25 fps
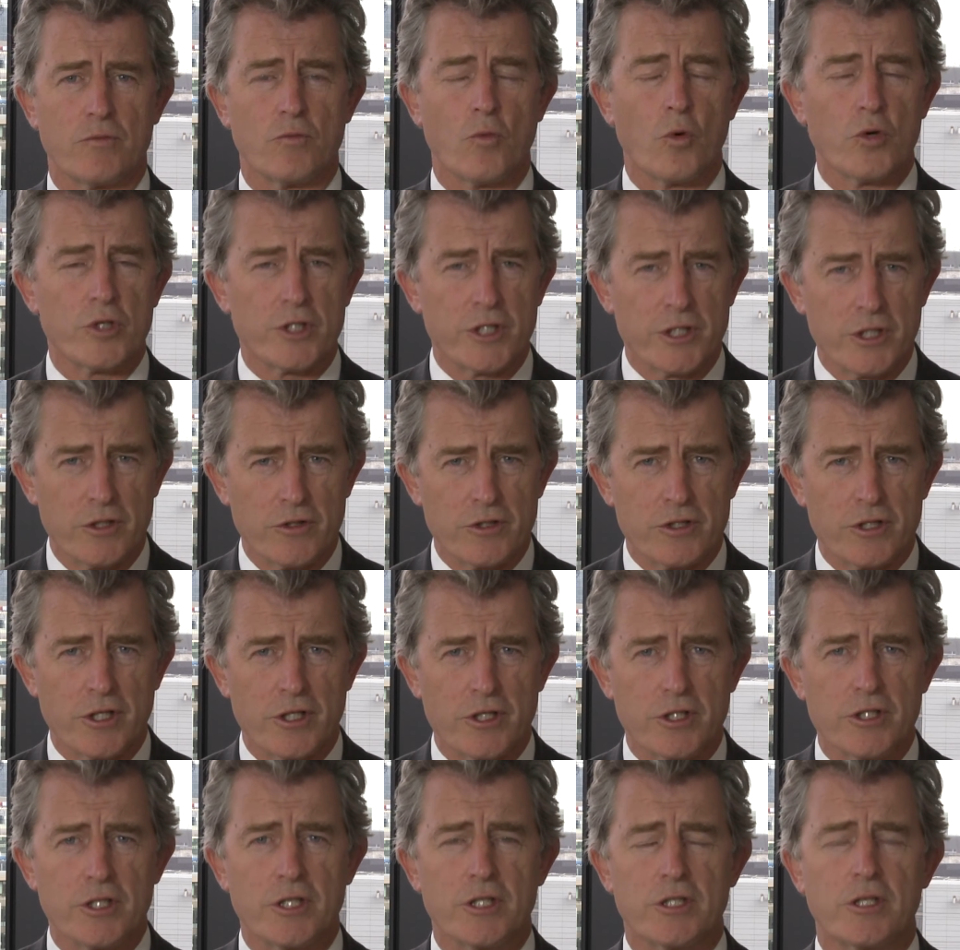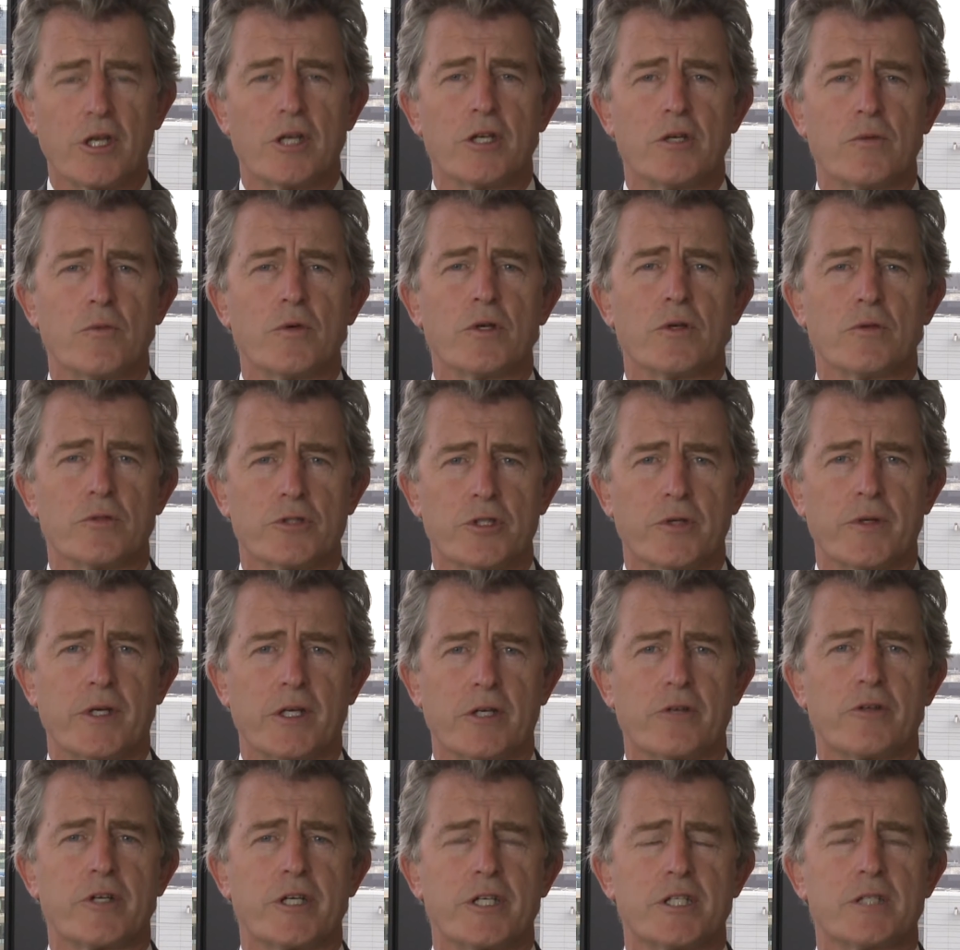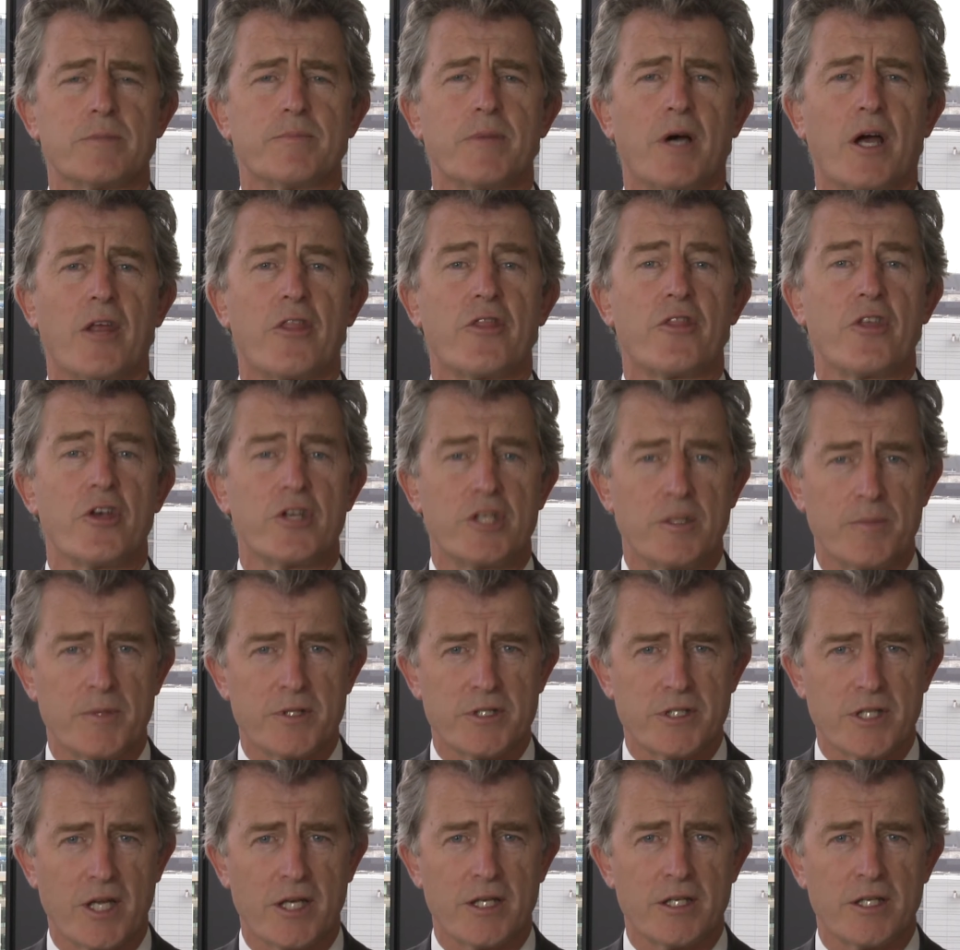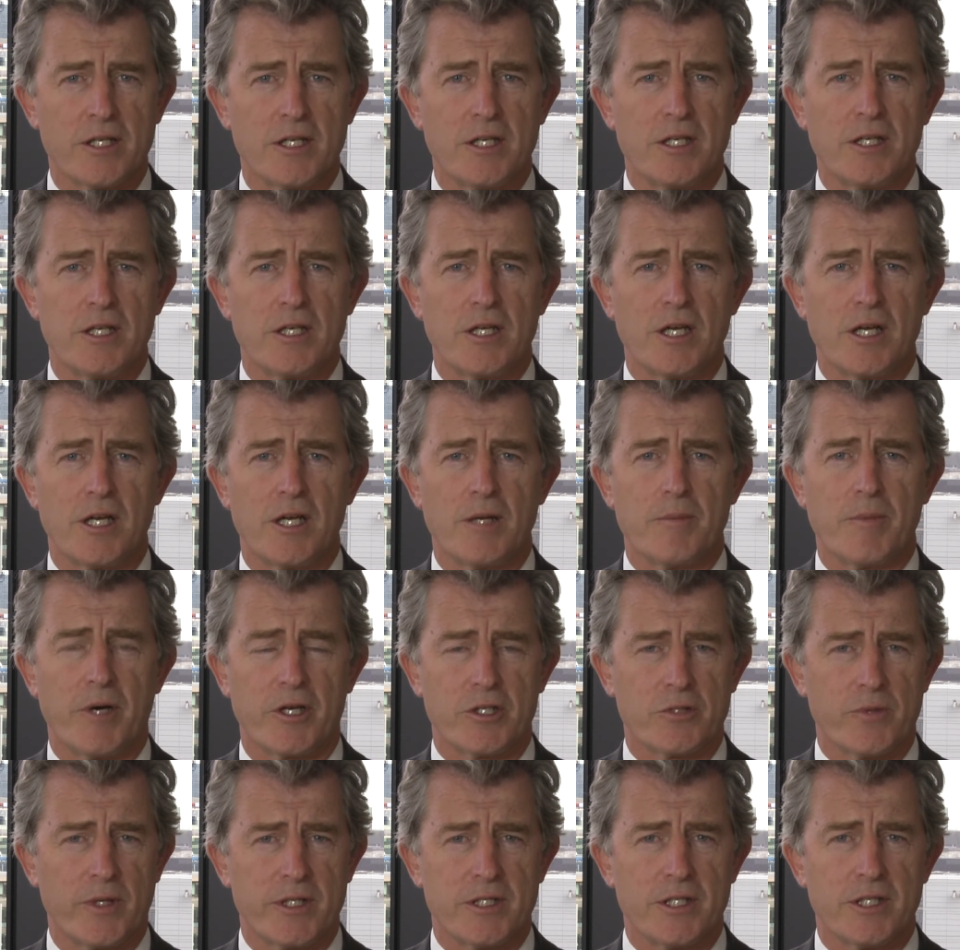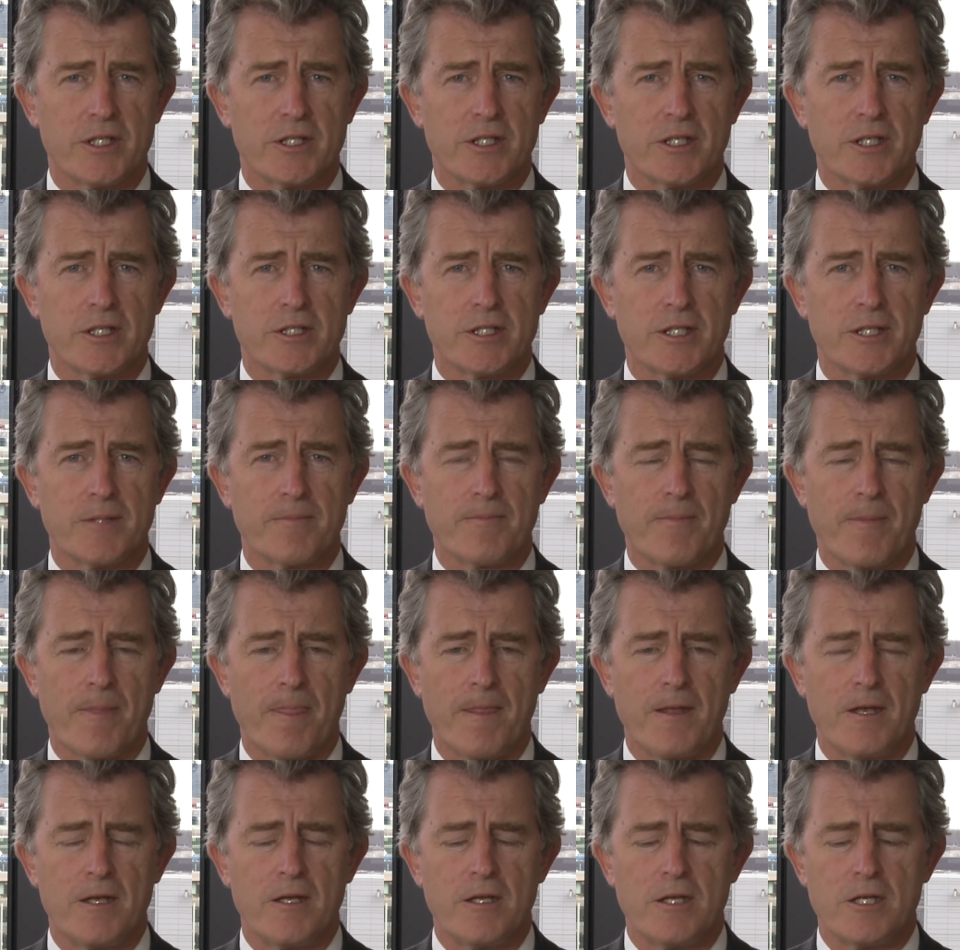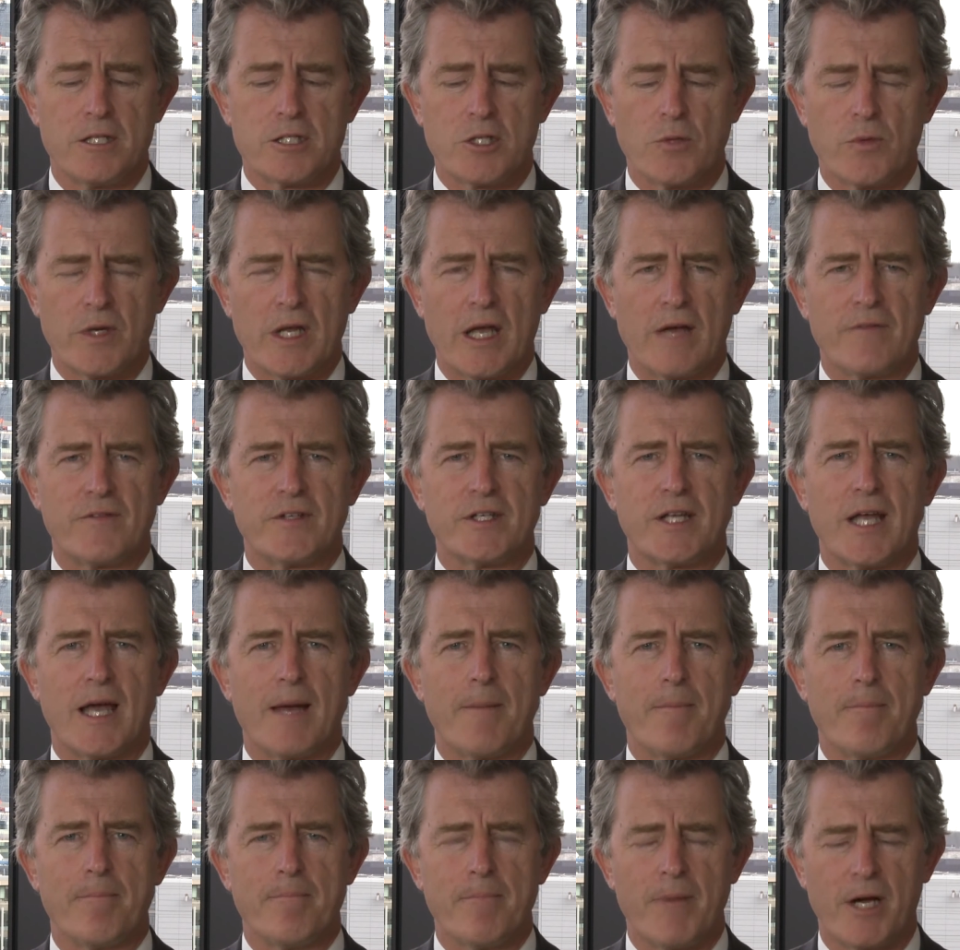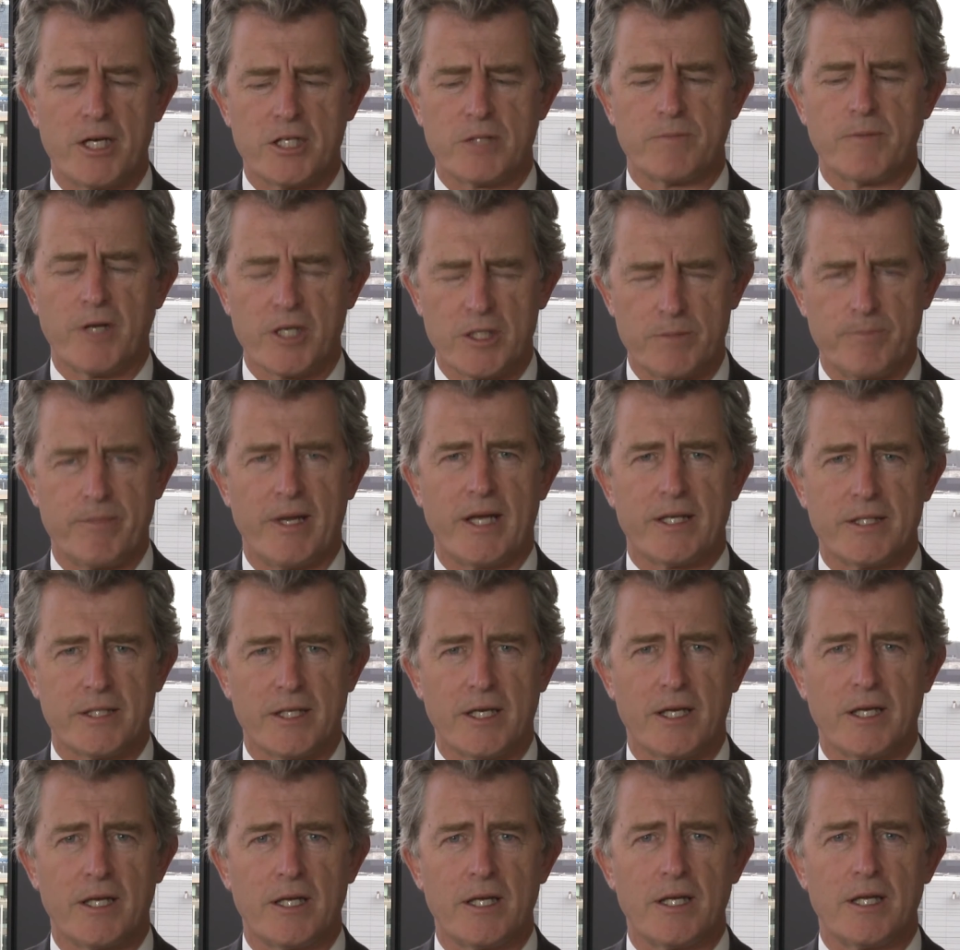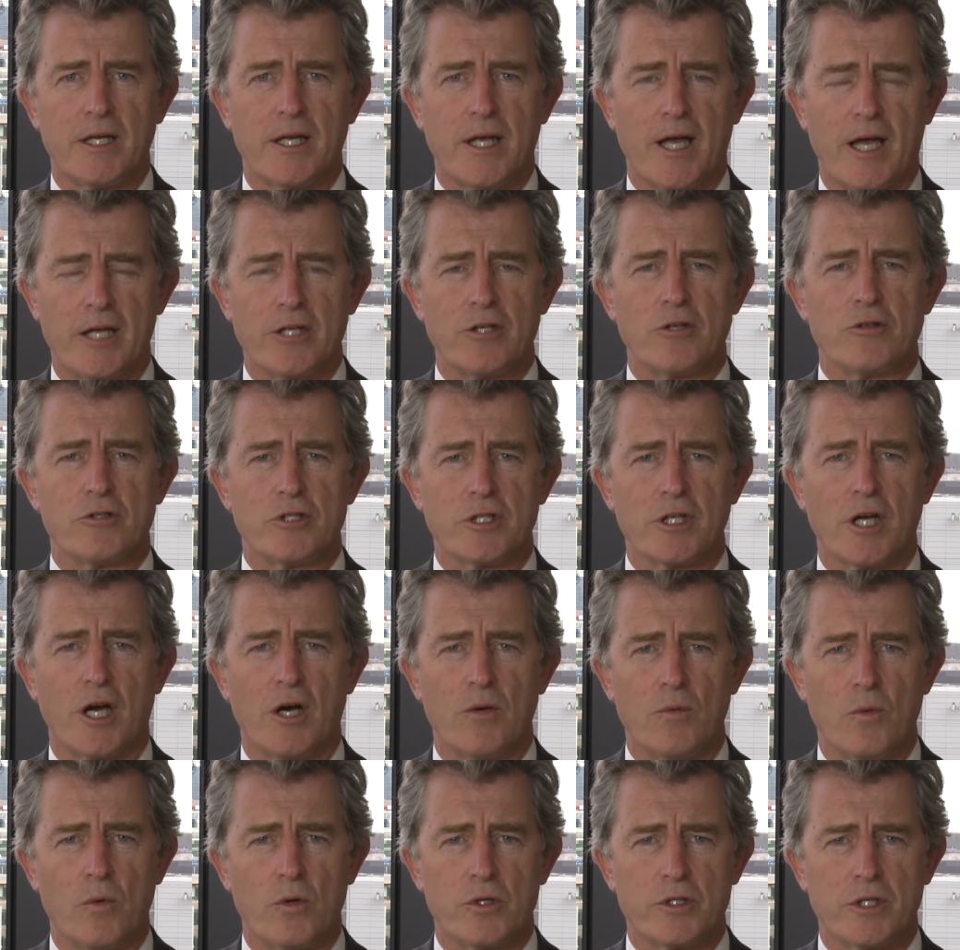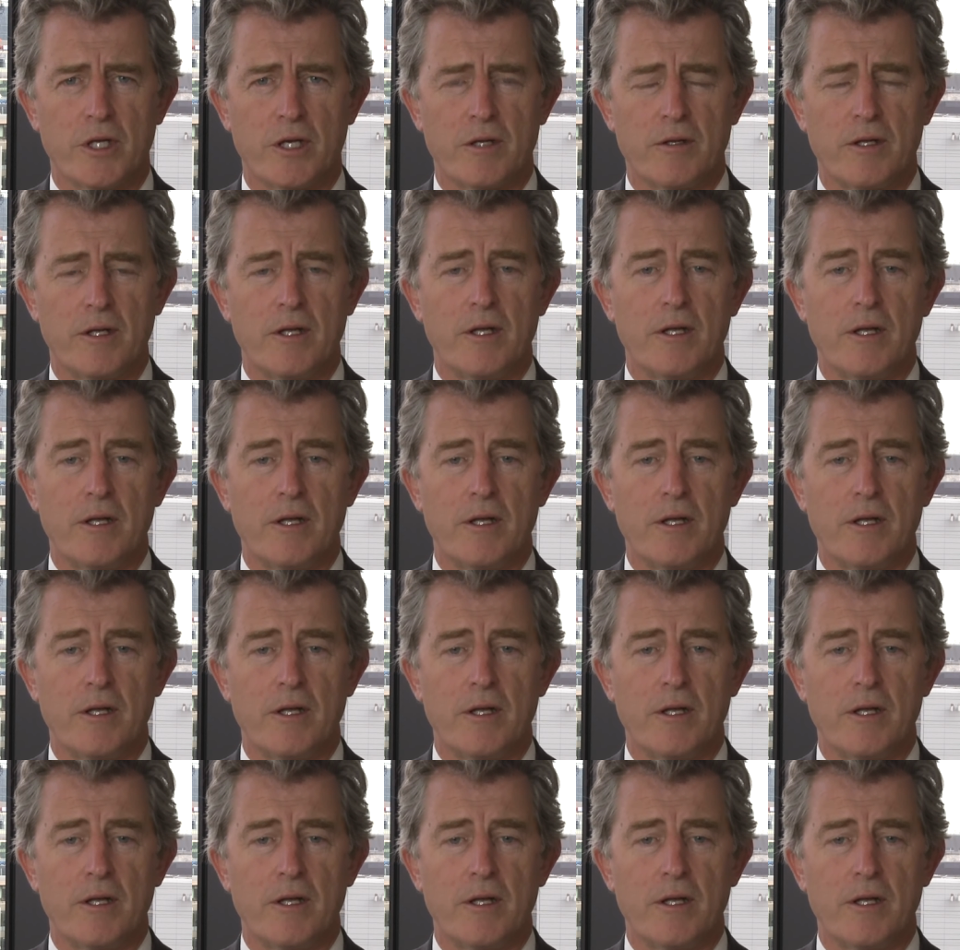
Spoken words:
water usage is going to also increase by 30% by 2030. So we have to get much, much better at using our water.